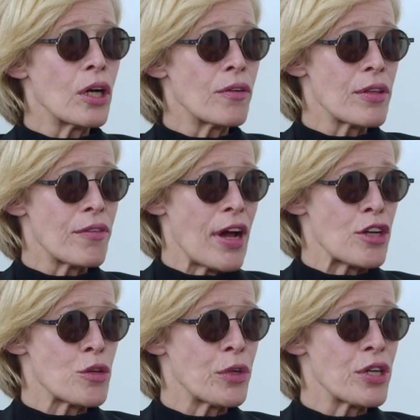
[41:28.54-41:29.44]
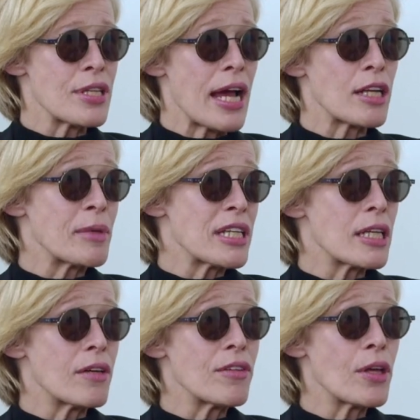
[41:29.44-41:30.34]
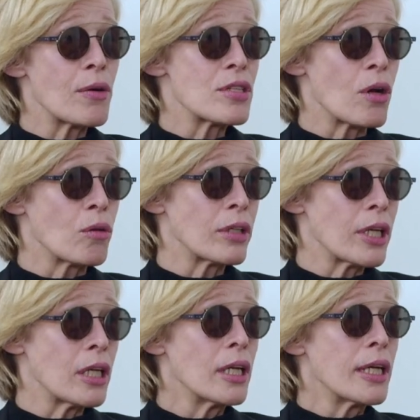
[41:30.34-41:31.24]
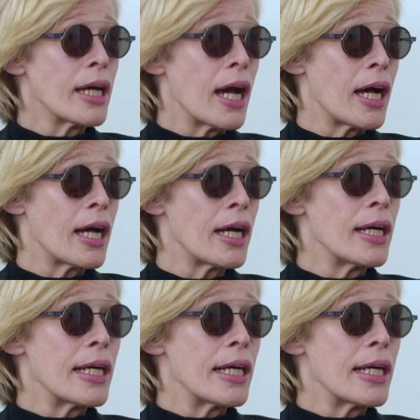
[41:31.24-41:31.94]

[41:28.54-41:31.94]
over the Fashion Workers Act, because even though it's only uh,